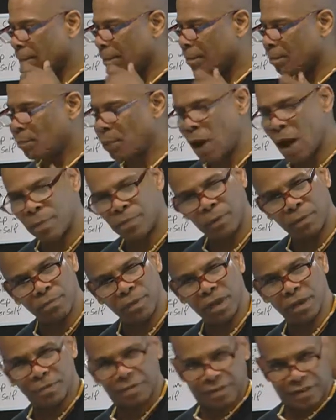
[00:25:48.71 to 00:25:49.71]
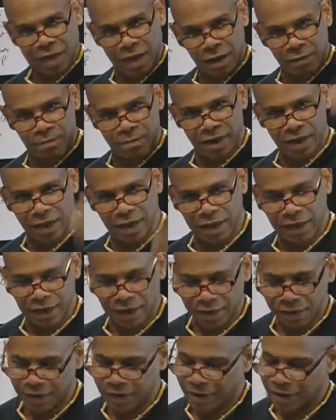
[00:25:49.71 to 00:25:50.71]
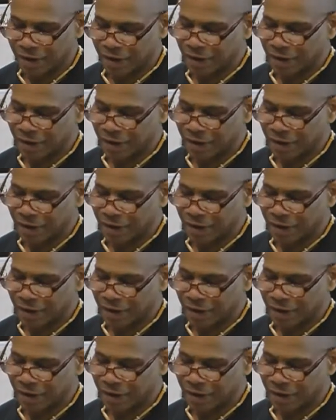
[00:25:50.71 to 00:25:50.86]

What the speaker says: Popping me upside my head.